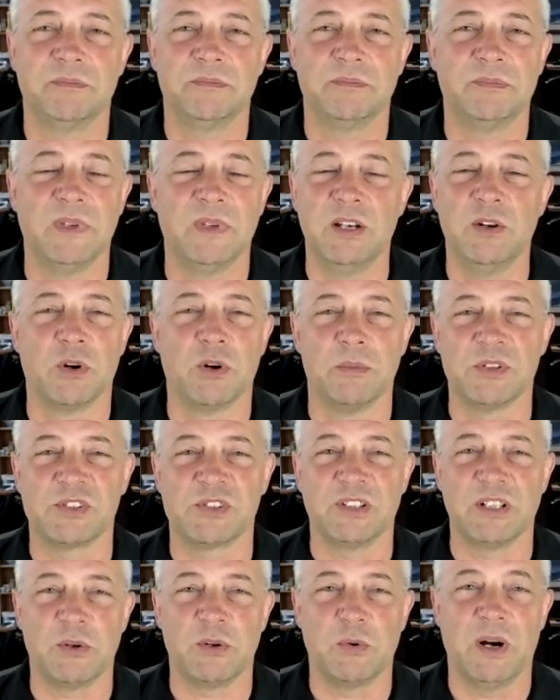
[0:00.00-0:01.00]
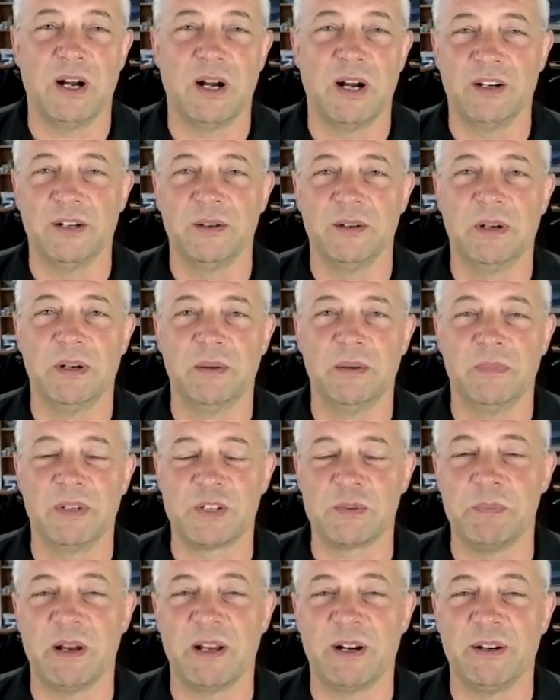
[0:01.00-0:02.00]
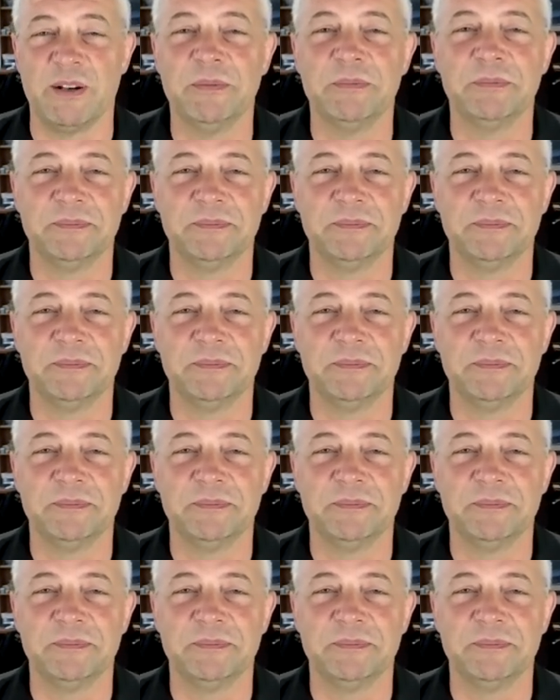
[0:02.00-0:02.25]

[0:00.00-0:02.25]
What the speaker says: enormously quieter, much better.